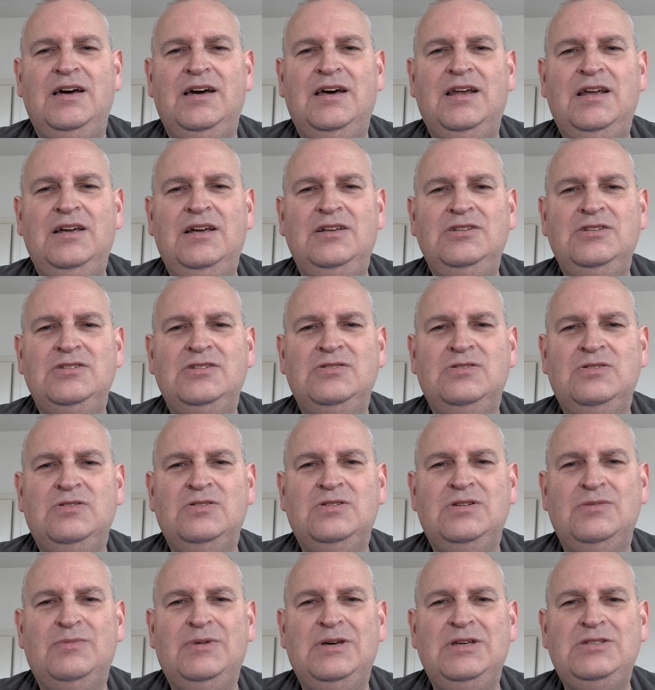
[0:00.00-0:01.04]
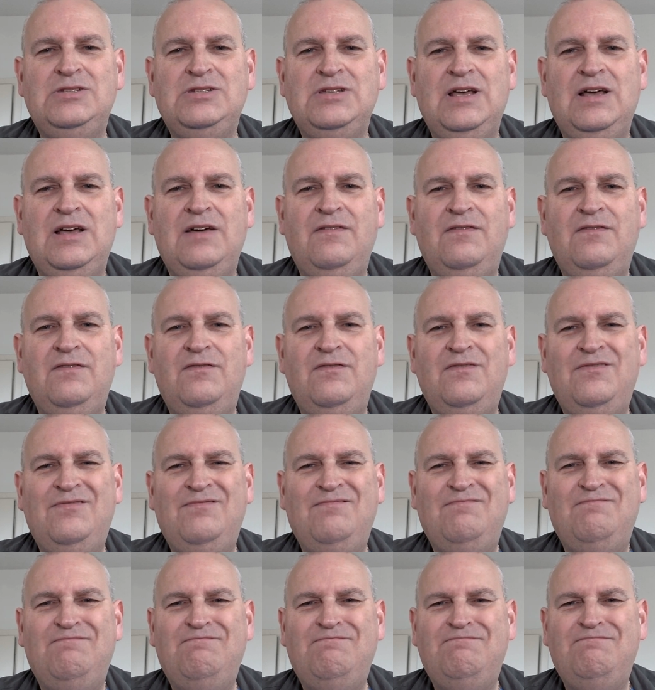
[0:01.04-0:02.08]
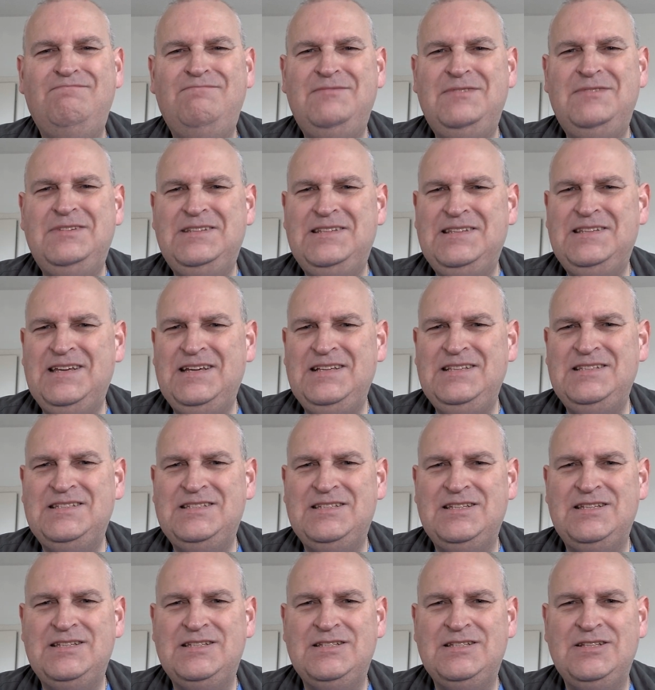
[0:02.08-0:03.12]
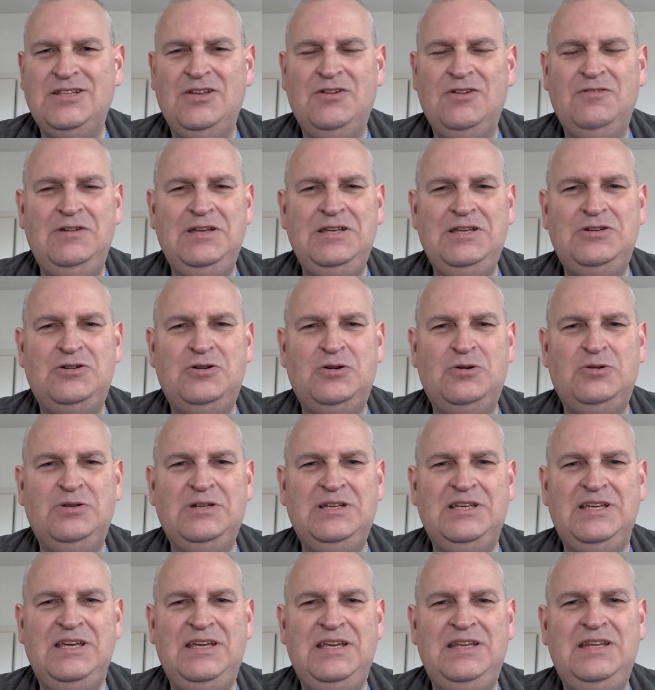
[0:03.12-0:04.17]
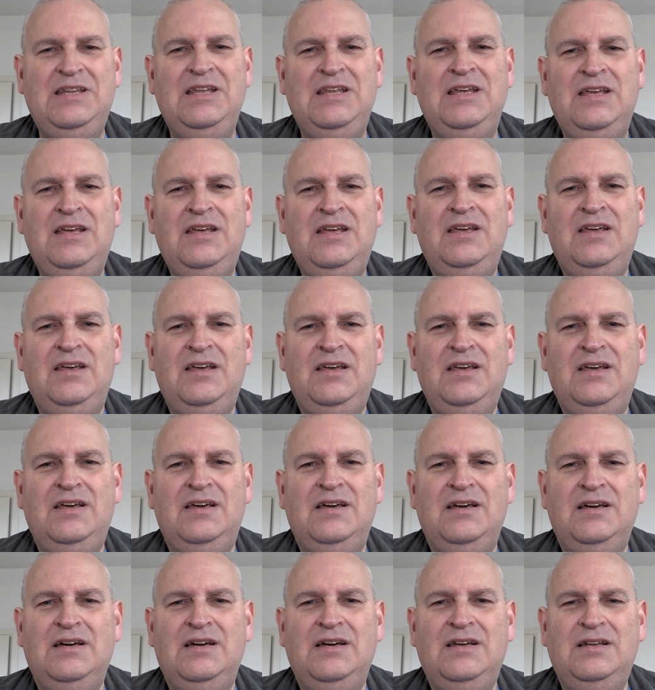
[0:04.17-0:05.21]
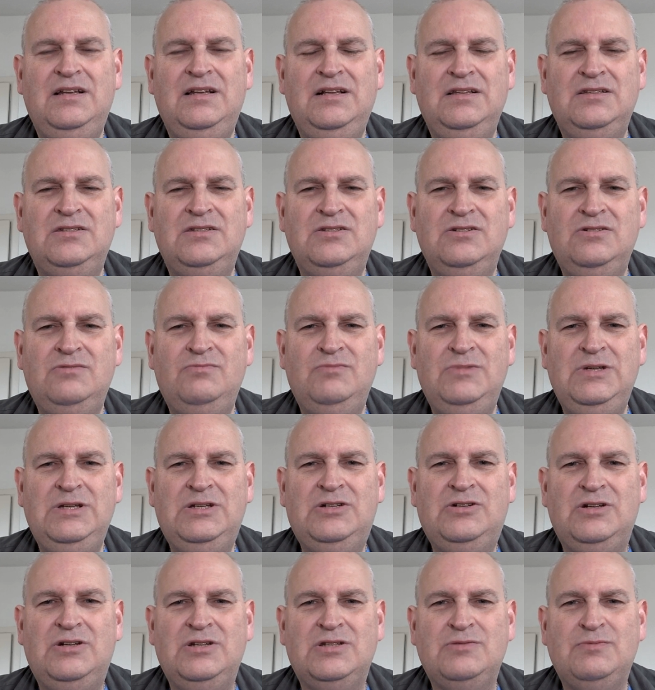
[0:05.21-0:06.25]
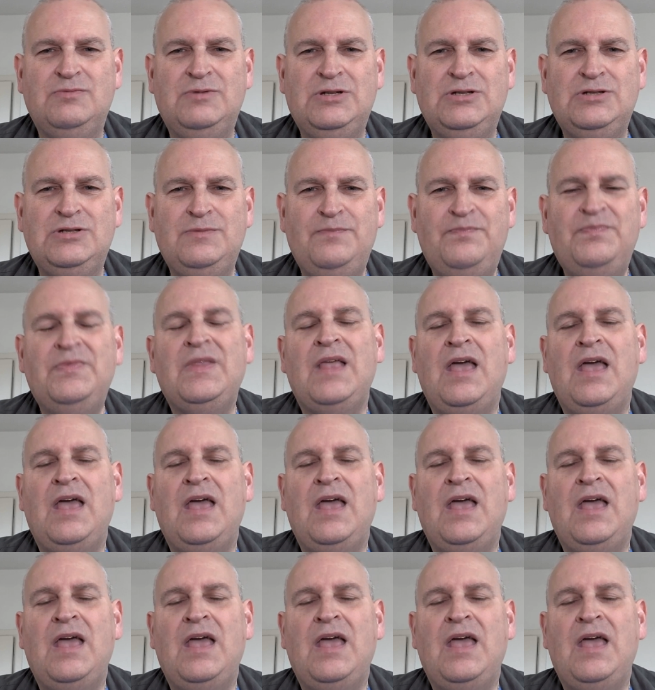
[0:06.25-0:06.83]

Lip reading: And I just thought to myself, the nights are slowly drawing in, and it'll soon be Christmas.